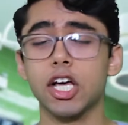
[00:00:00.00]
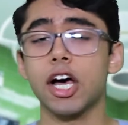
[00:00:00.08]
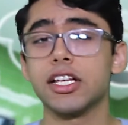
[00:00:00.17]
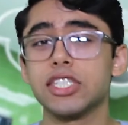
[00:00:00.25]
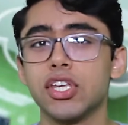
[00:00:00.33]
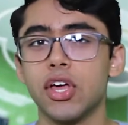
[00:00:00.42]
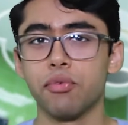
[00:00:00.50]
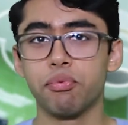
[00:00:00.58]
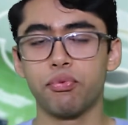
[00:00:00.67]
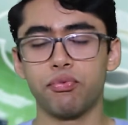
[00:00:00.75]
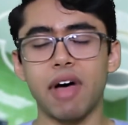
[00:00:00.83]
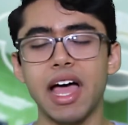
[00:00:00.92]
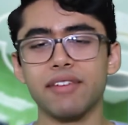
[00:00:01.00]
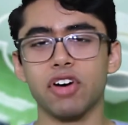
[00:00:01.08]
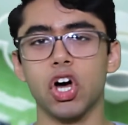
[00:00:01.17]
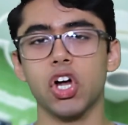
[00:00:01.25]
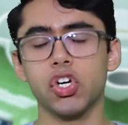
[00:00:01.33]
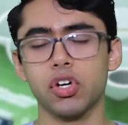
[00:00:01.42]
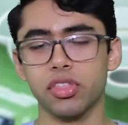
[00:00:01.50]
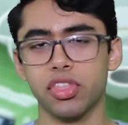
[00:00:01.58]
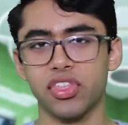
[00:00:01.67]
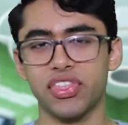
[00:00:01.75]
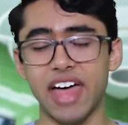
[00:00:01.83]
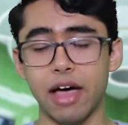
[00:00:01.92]
costs
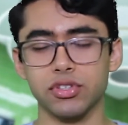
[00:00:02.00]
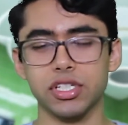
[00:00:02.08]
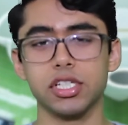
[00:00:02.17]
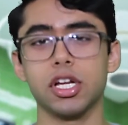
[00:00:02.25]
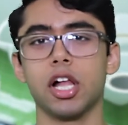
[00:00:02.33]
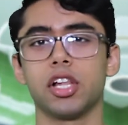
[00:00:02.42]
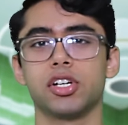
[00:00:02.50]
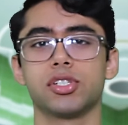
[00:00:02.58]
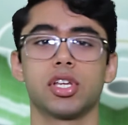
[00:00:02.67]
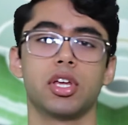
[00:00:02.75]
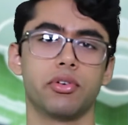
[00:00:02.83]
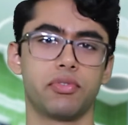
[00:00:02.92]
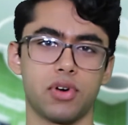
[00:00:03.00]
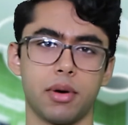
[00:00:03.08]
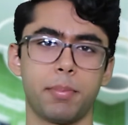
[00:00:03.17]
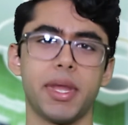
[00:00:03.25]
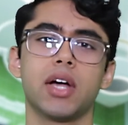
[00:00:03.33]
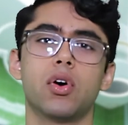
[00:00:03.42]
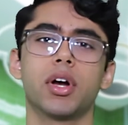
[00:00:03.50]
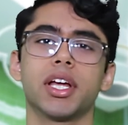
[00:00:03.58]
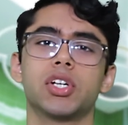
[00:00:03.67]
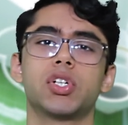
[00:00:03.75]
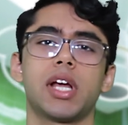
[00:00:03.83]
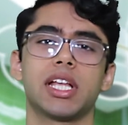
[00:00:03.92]
$500,000 for a pig
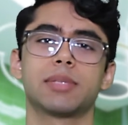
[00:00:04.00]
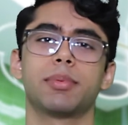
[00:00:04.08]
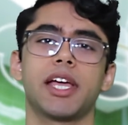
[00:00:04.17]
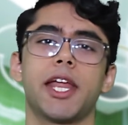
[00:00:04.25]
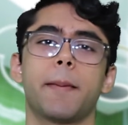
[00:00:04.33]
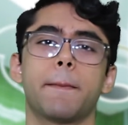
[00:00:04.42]
organ transplant.